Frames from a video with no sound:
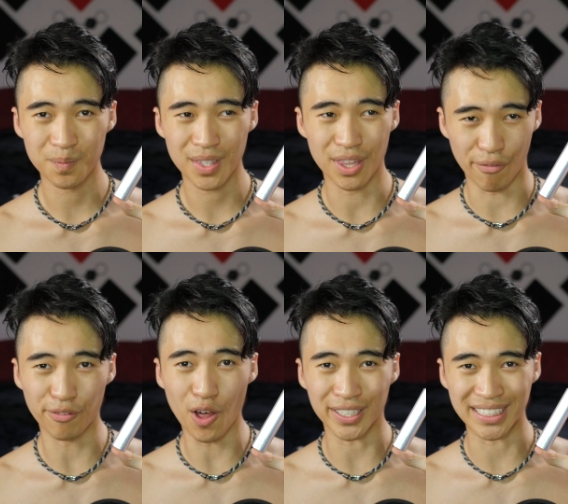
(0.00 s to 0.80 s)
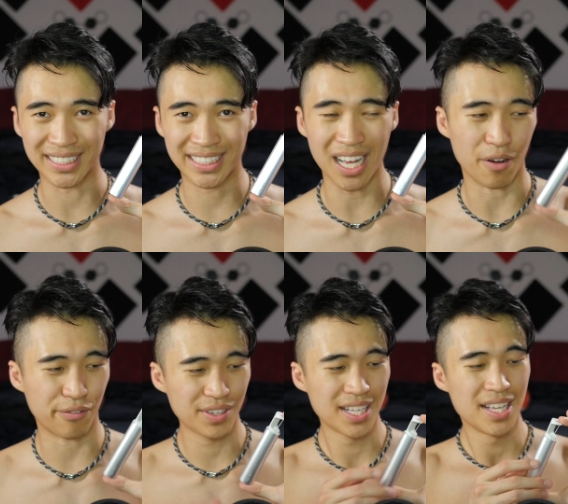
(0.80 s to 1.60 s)
The floss
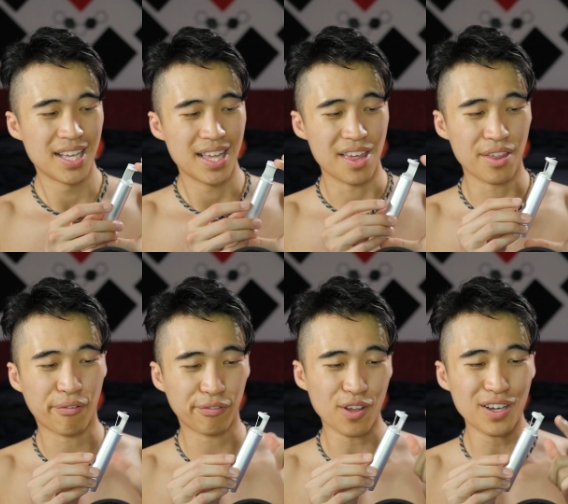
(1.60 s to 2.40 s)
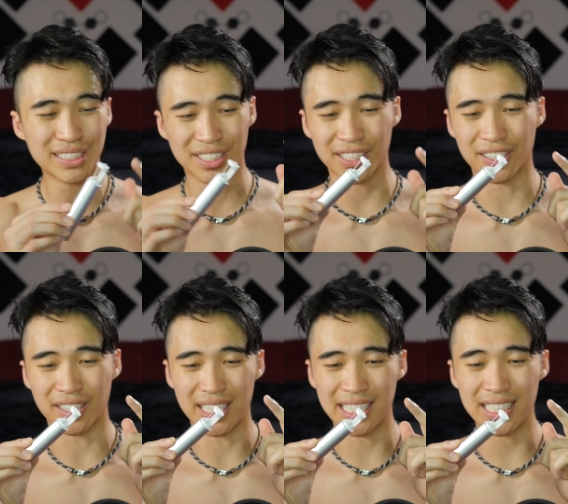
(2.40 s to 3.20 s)
itself. The floss
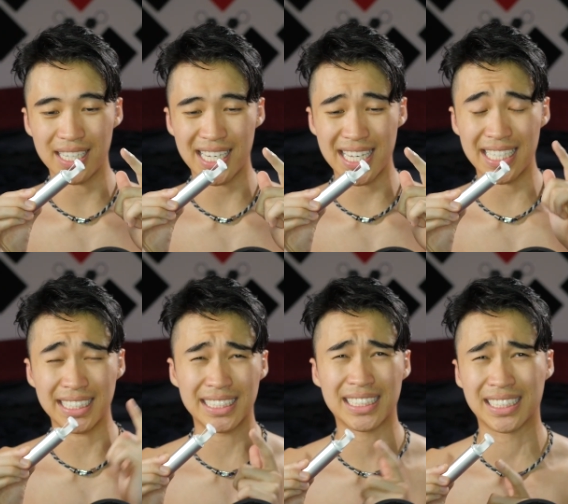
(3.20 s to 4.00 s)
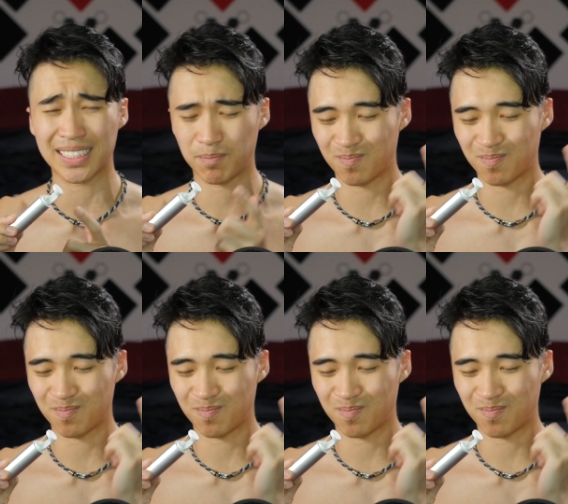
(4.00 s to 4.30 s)
here is